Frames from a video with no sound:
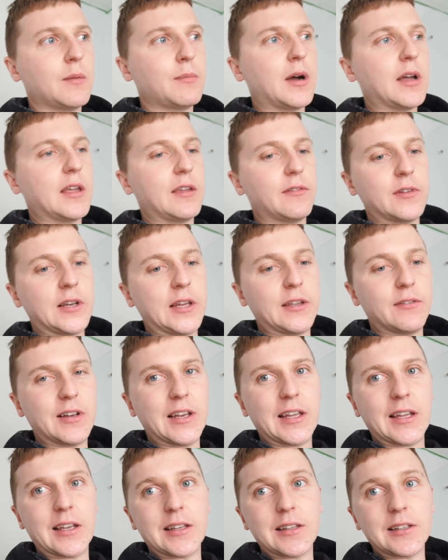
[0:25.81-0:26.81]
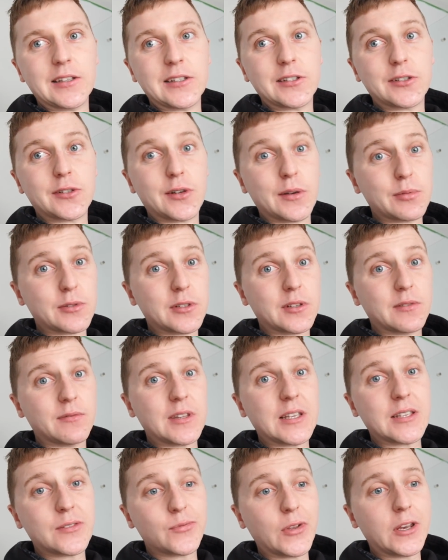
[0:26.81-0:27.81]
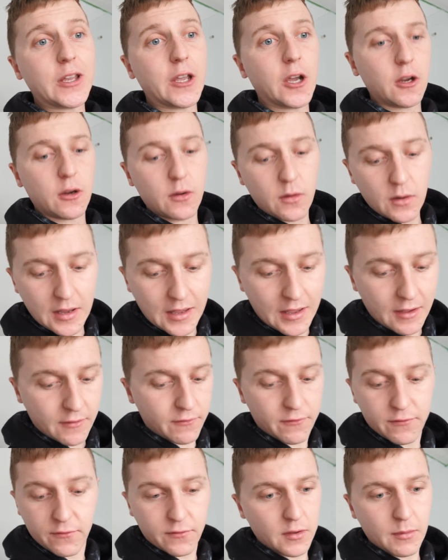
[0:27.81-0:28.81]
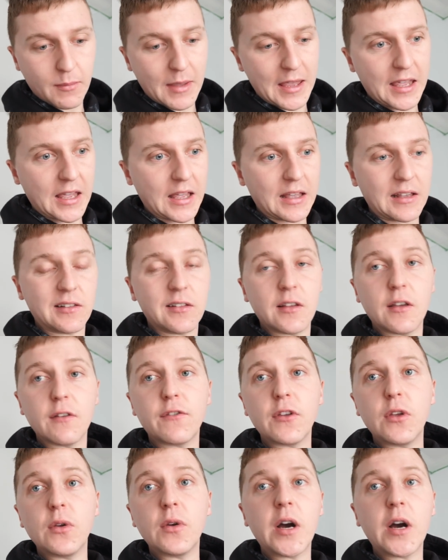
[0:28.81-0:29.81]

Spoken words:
I might even leave a link in the description of this video to make it easier for you